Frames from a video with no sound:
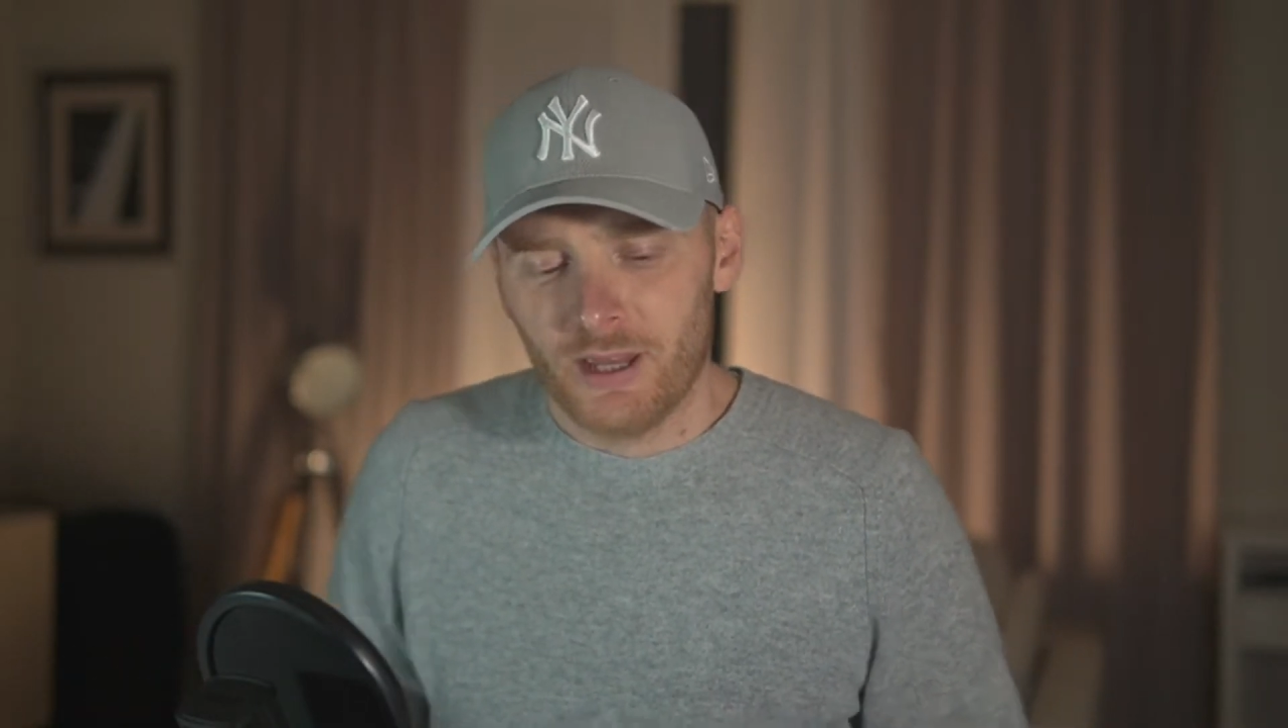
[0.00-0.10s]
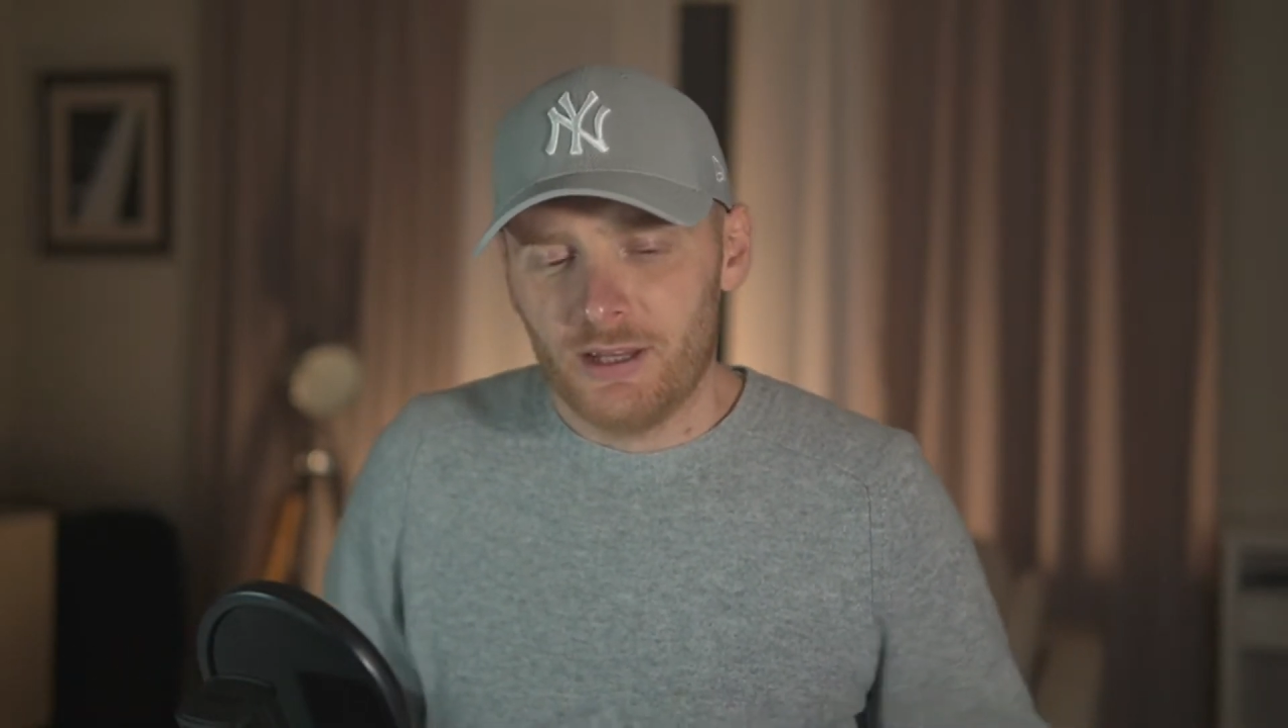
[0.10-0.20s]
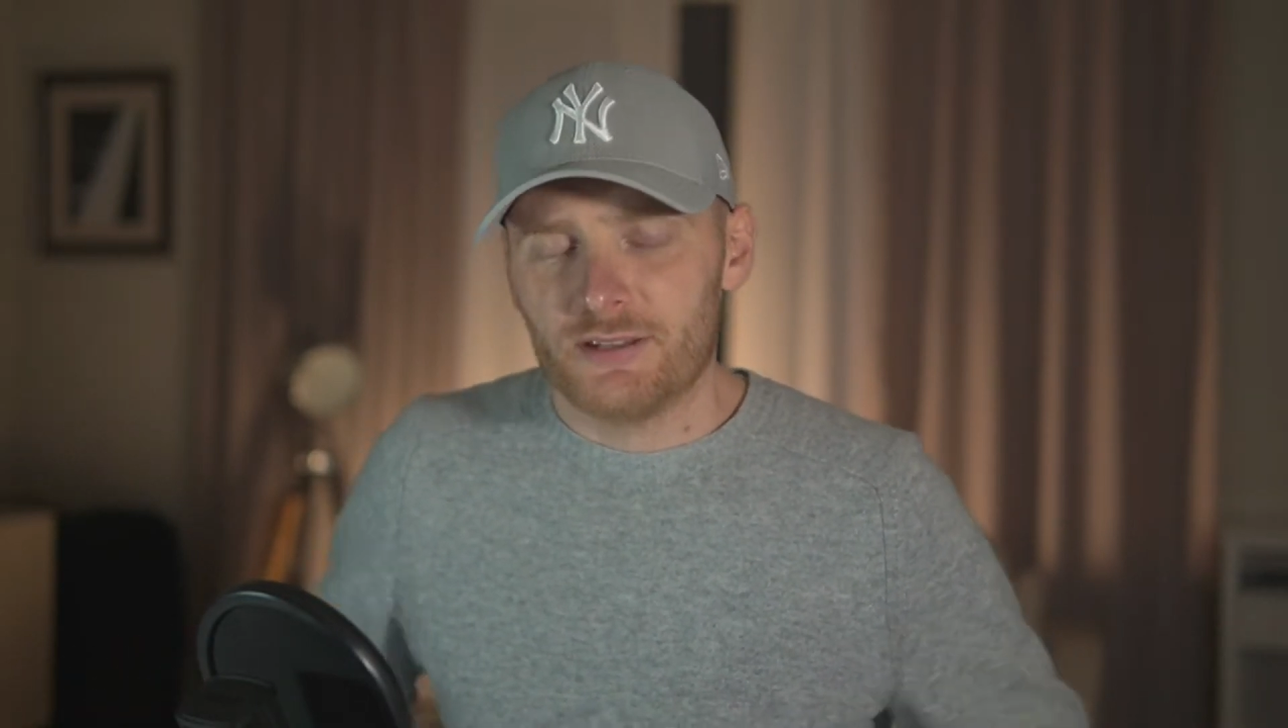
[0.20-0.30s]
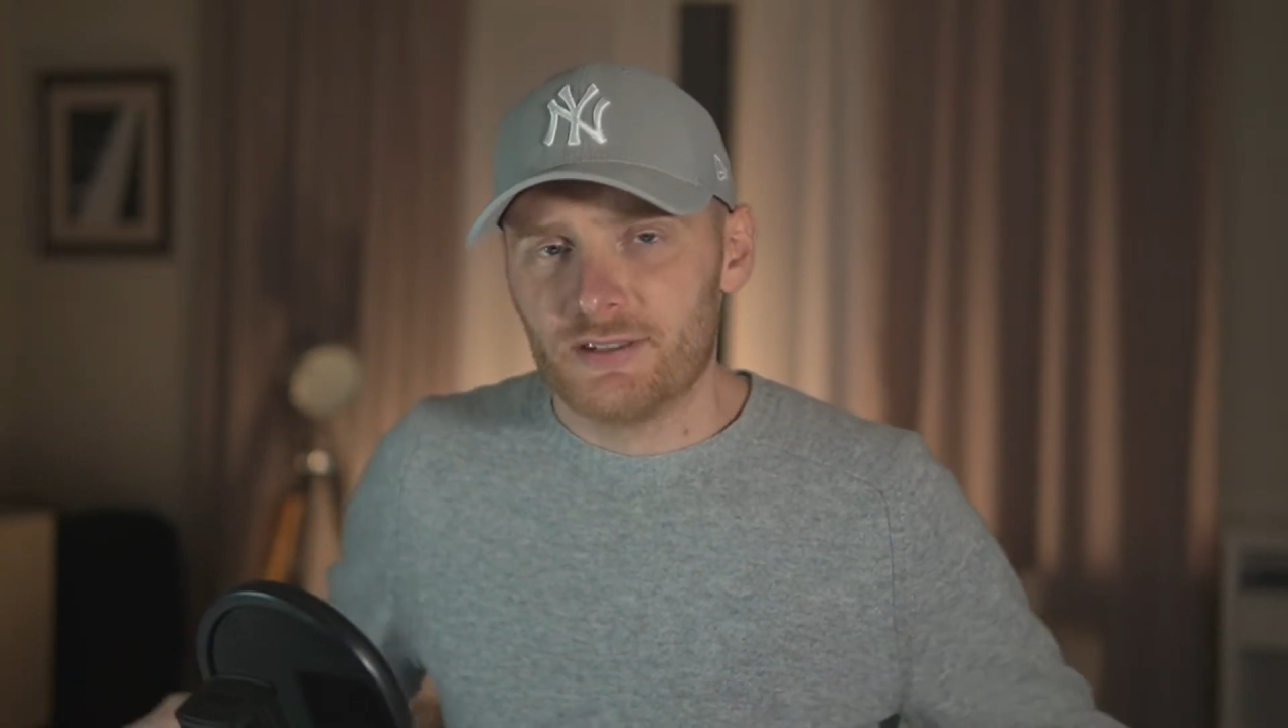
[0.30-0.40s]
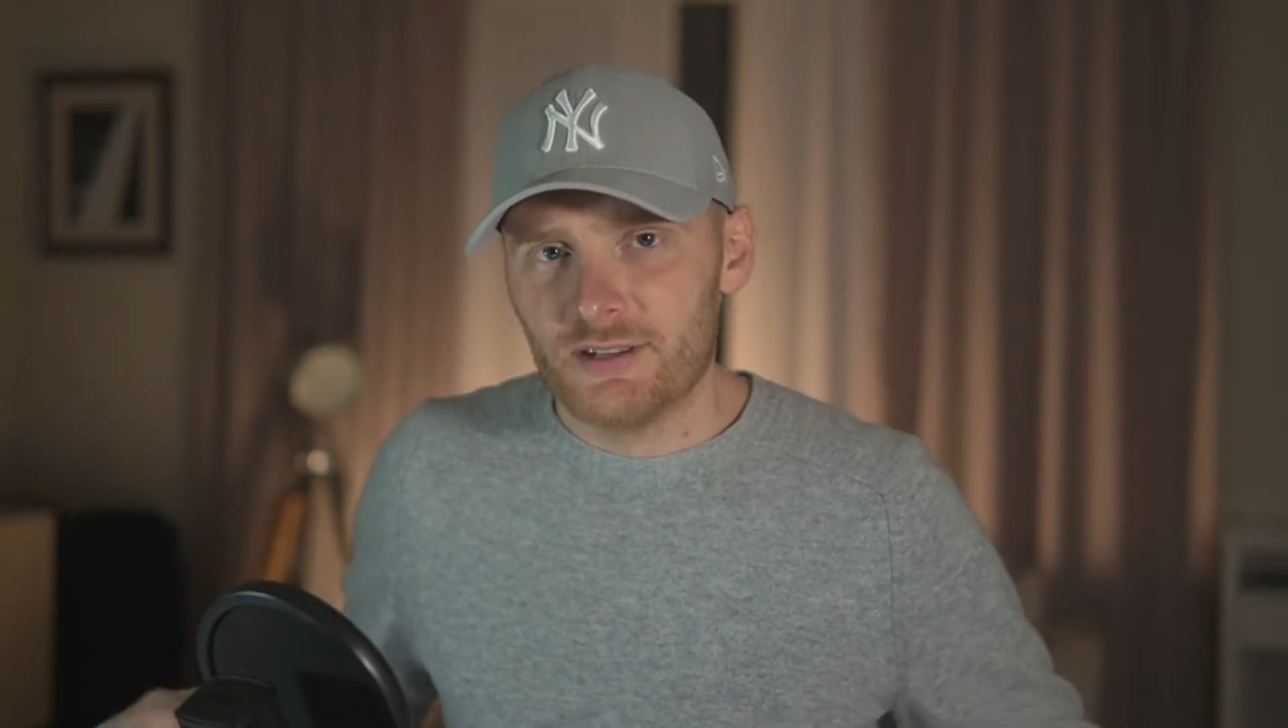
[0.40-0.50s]

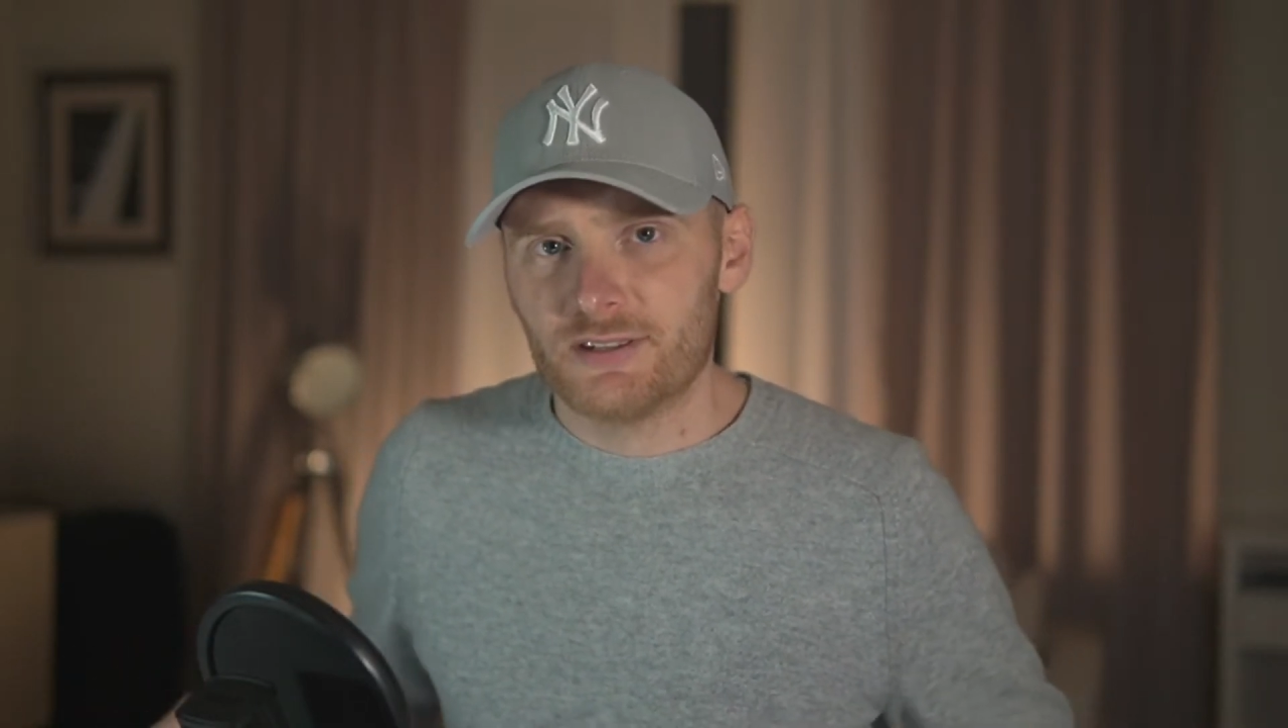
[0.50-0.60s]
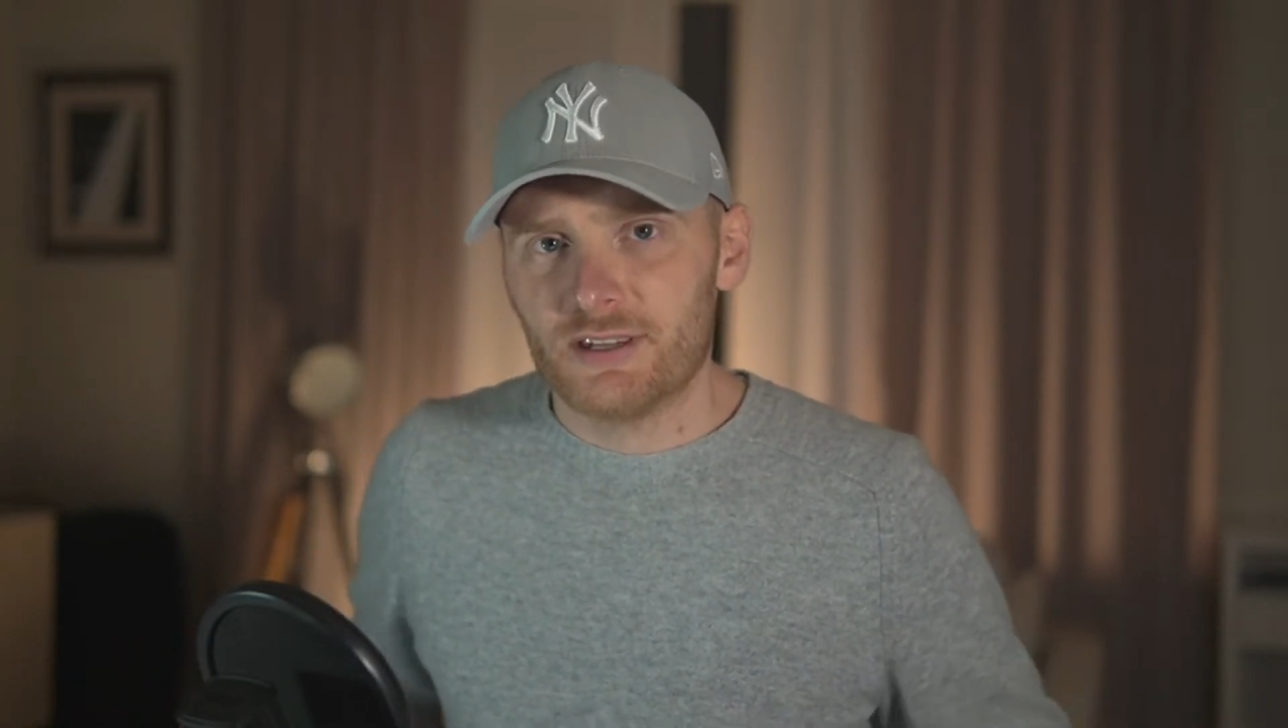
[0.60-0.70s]
in this